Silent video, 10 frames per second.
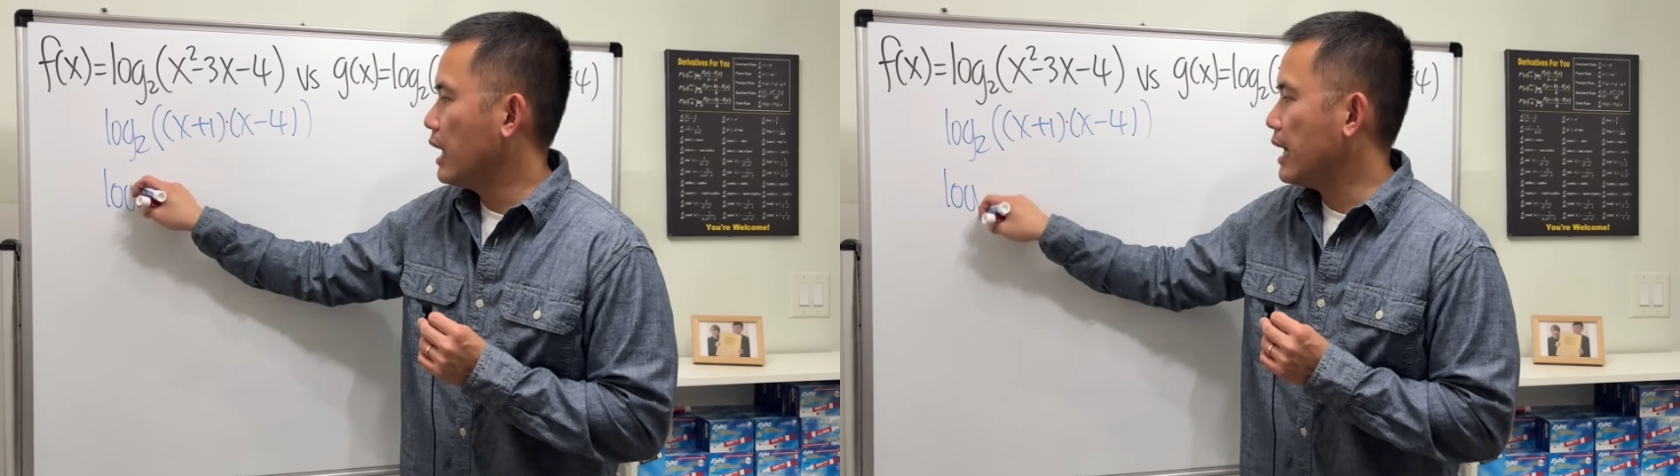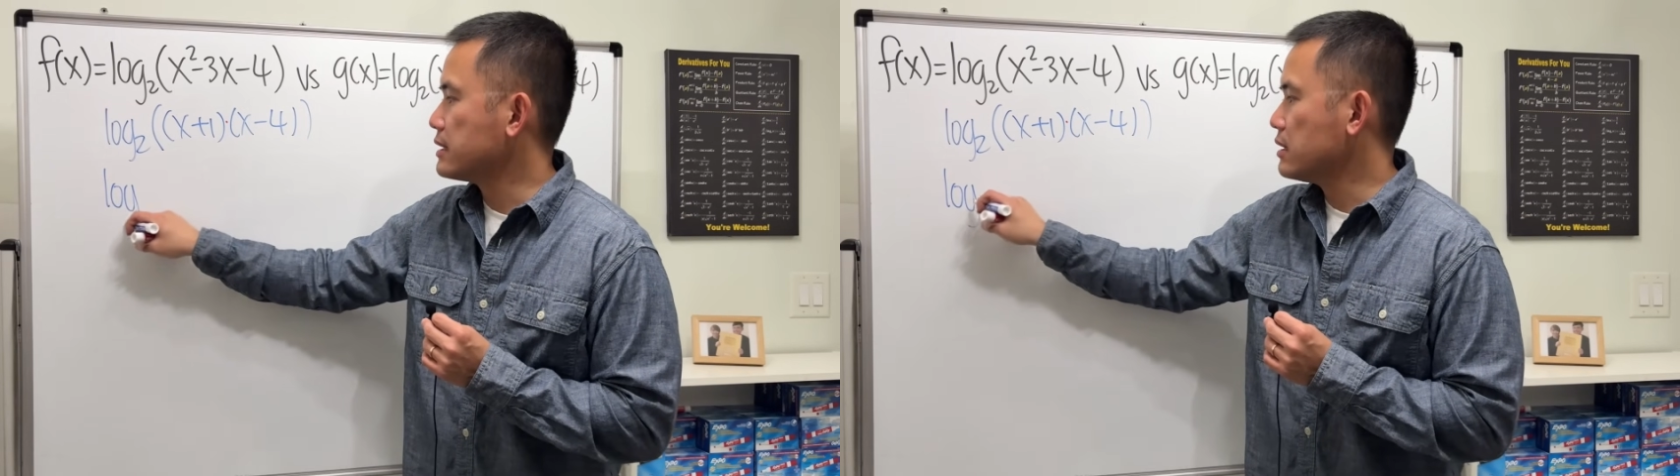
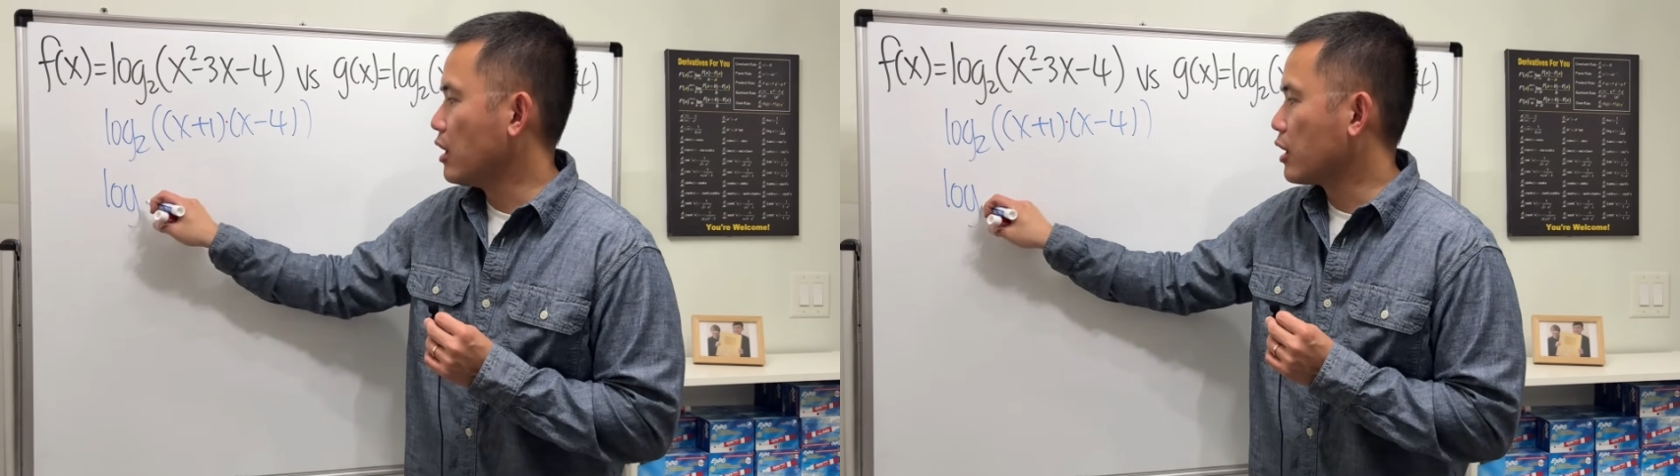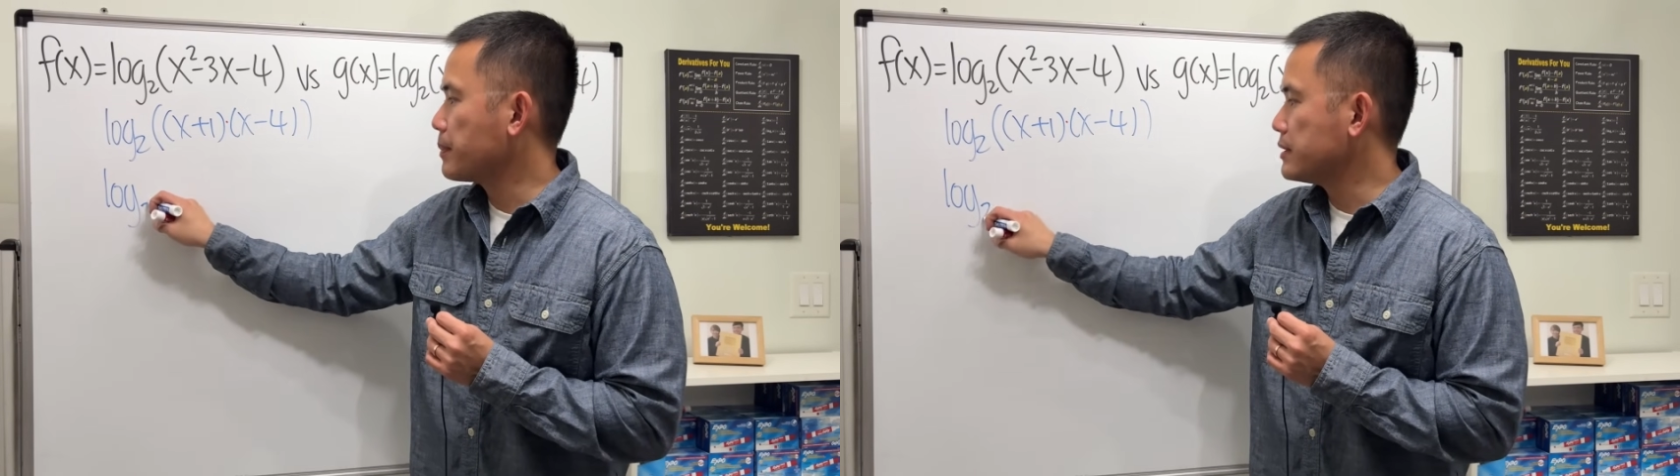as
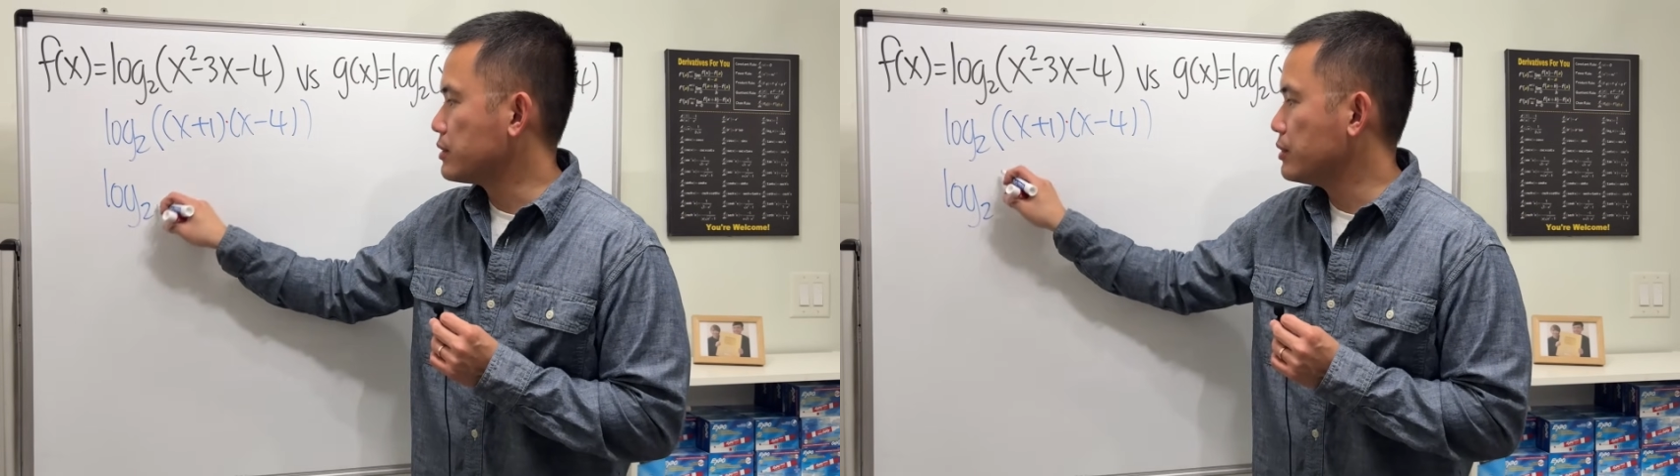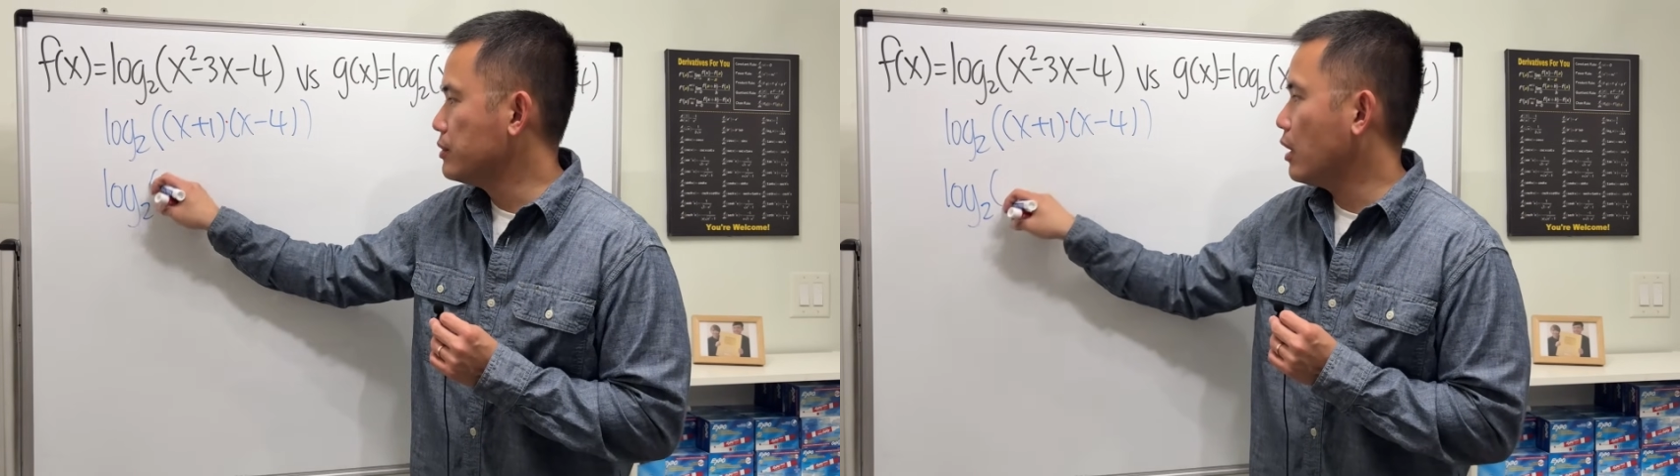log base
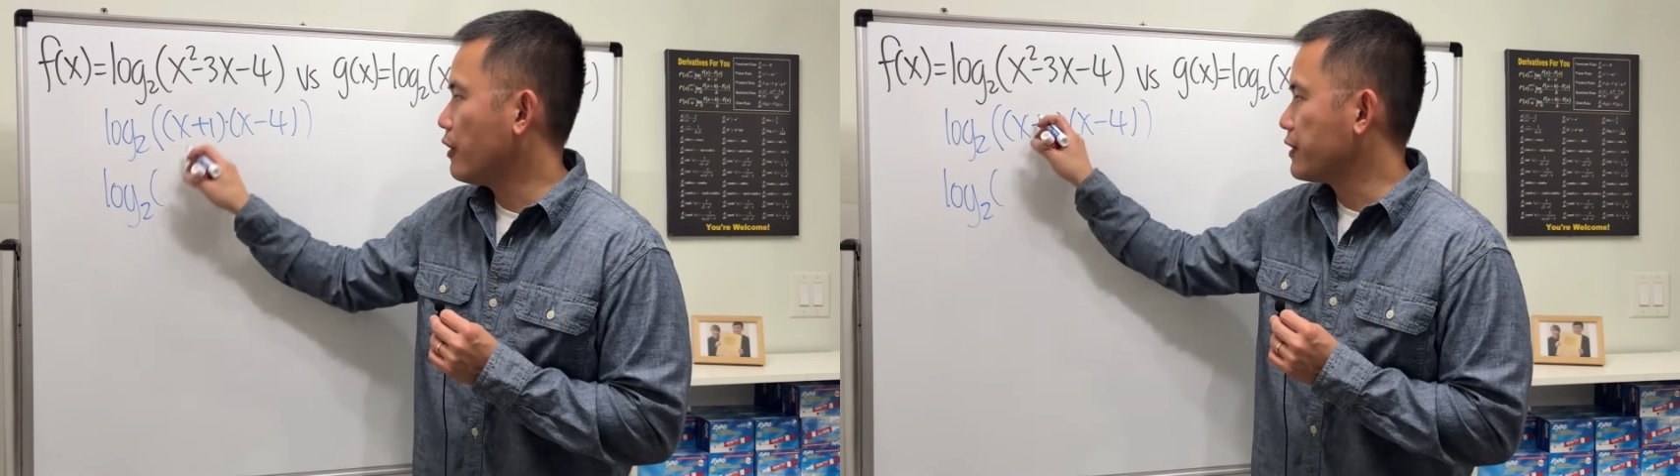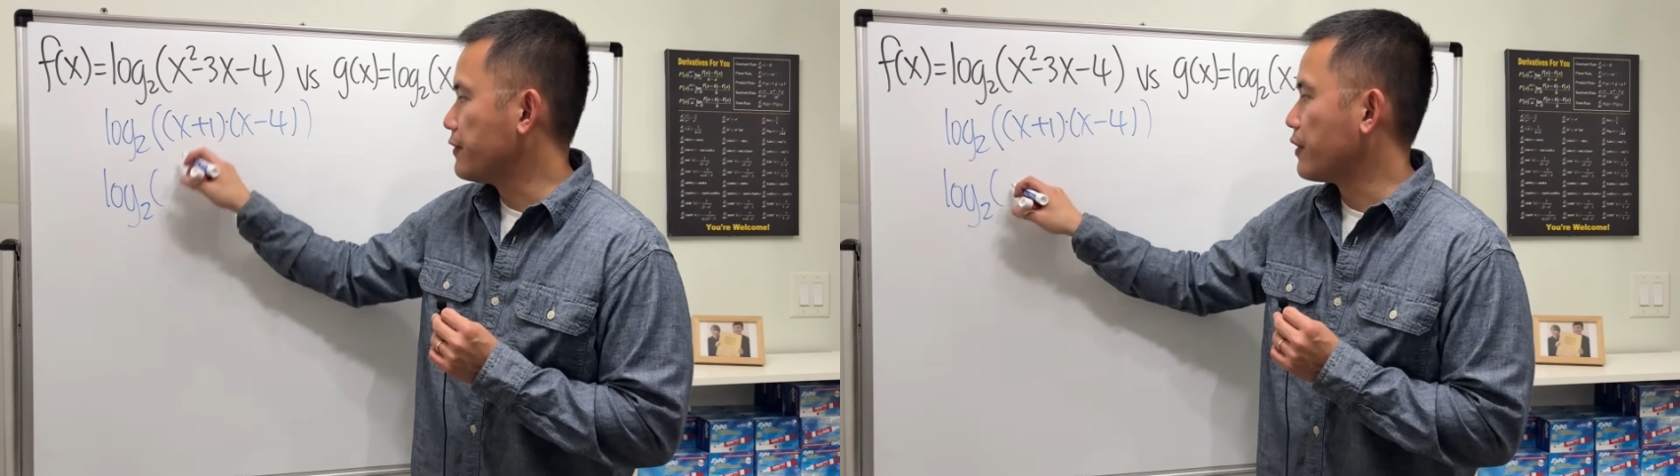2
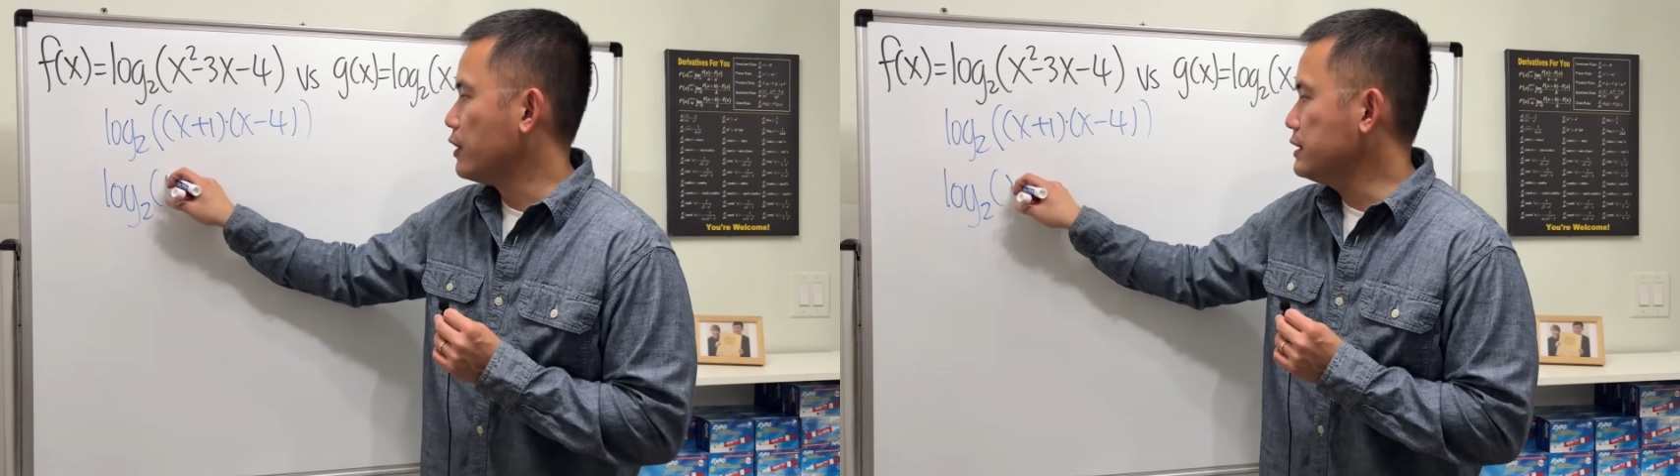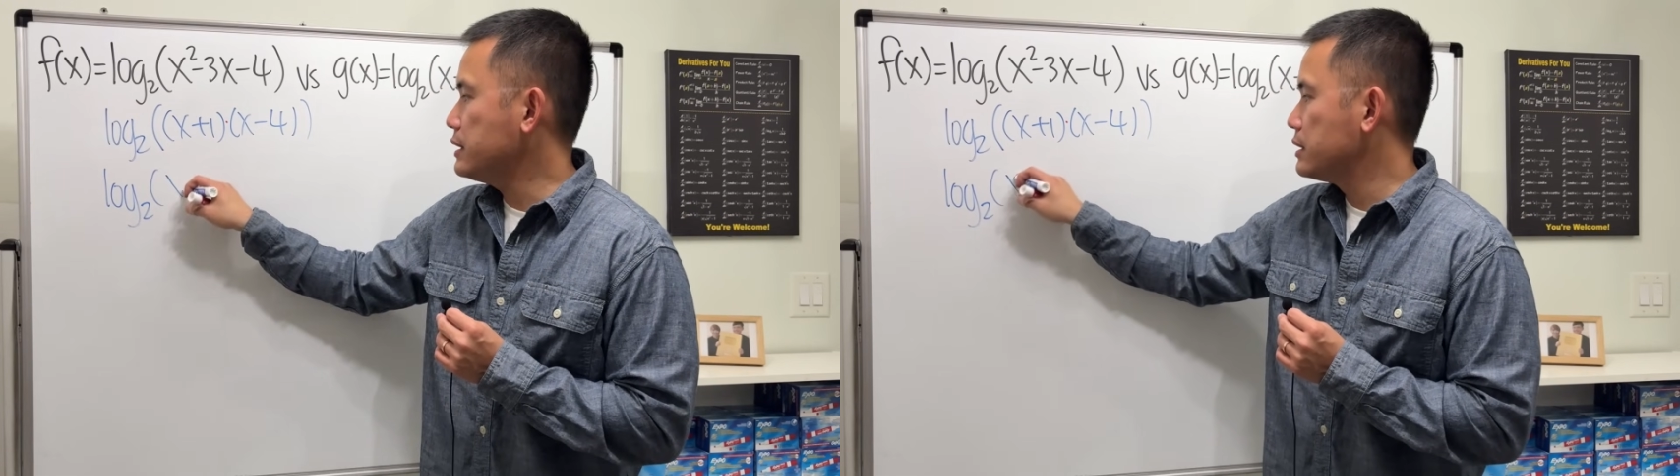of the
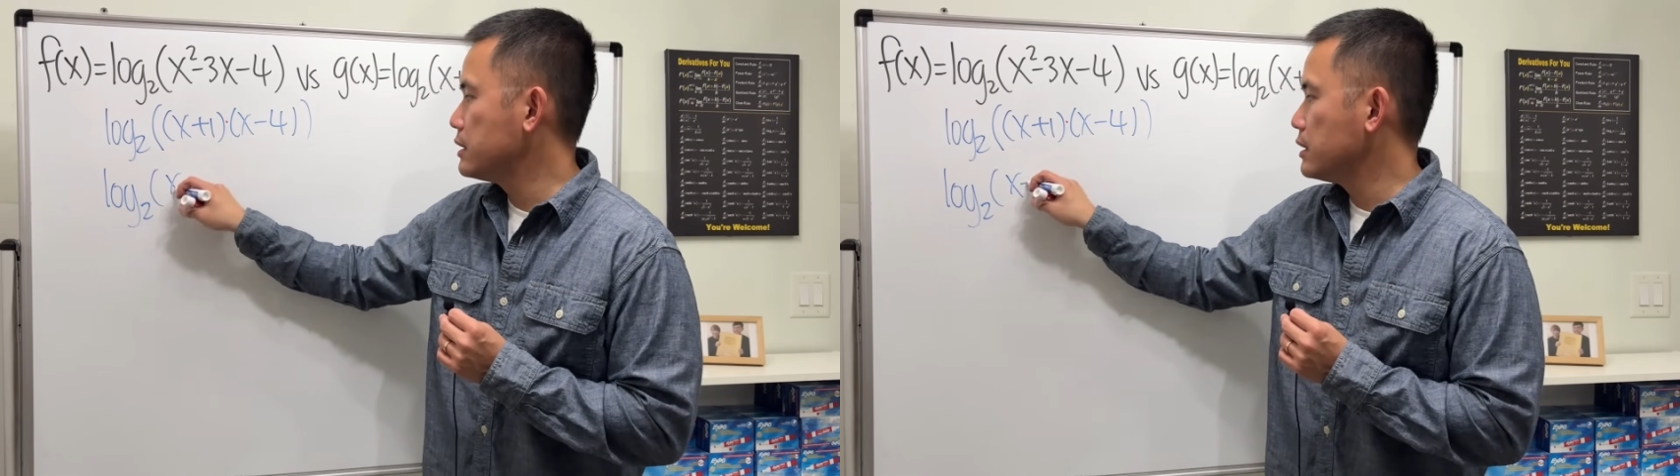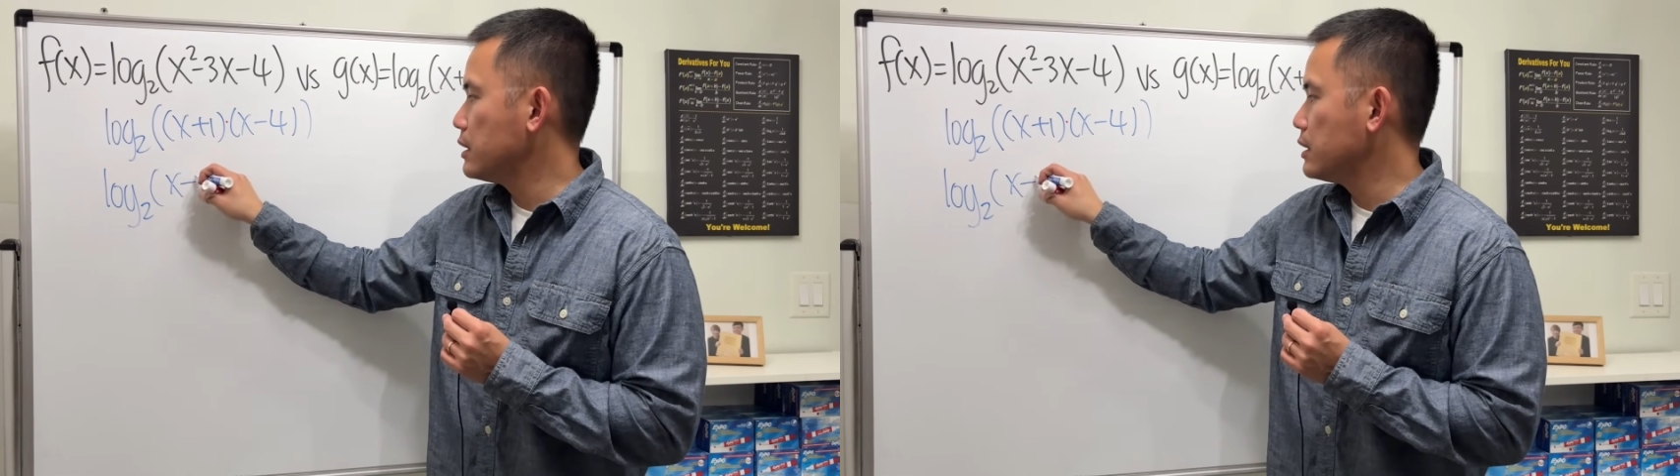first